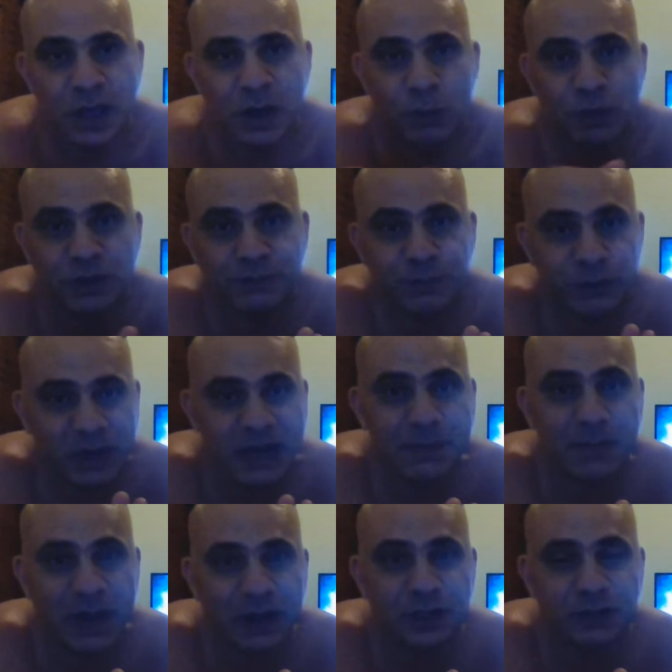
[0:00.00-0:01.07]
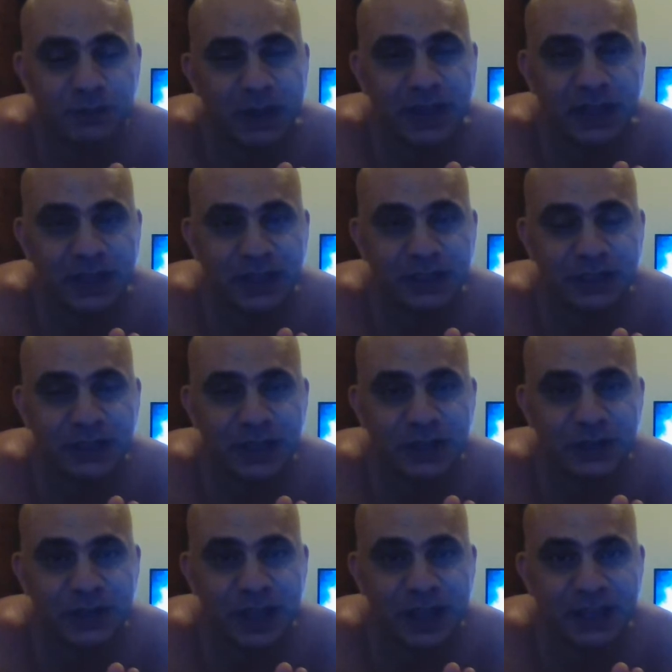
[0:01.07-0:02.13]
which pretty much means
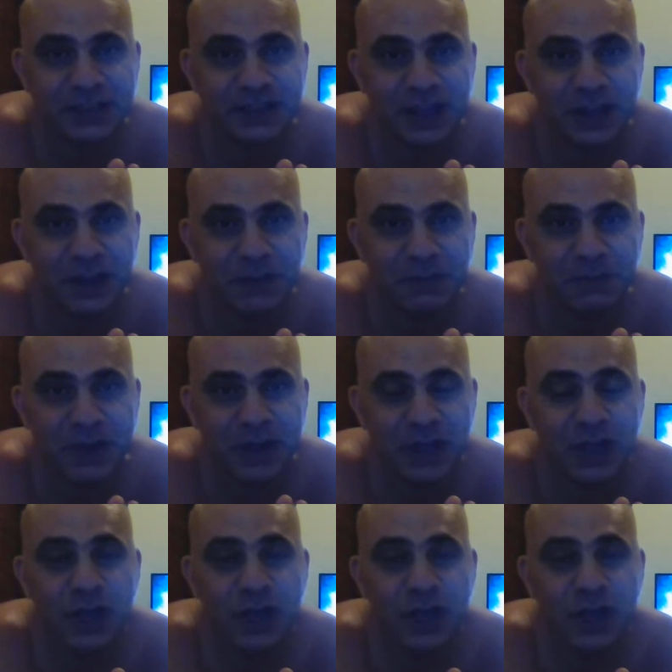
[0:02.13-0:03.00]
that